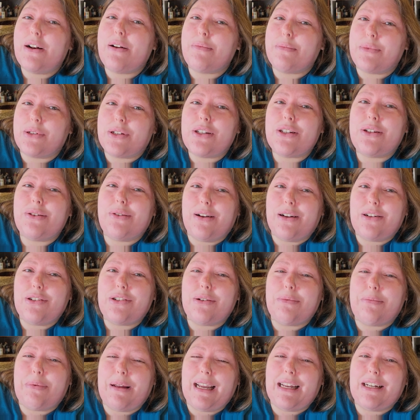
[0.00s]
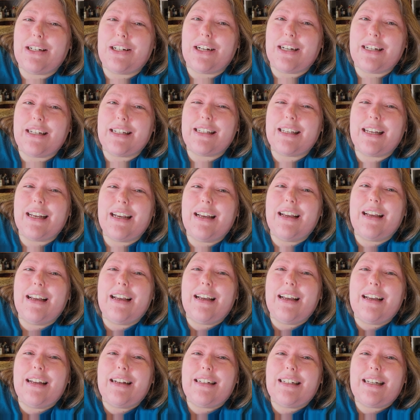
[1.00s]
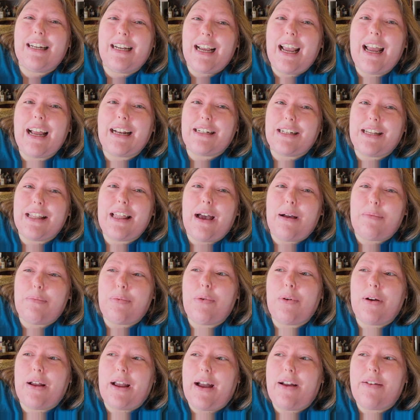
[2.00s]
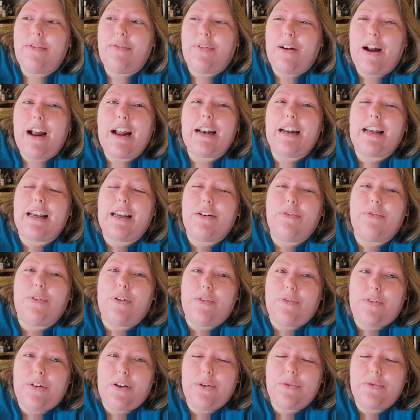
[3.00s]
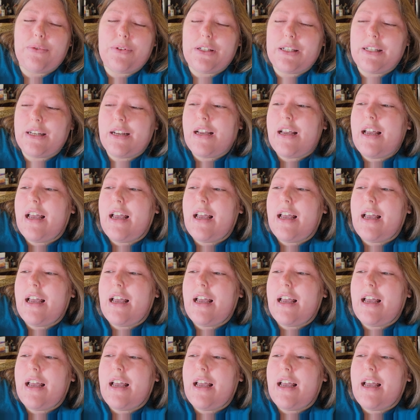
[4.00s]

almost 200 pages to get to that point. I've read in reviews.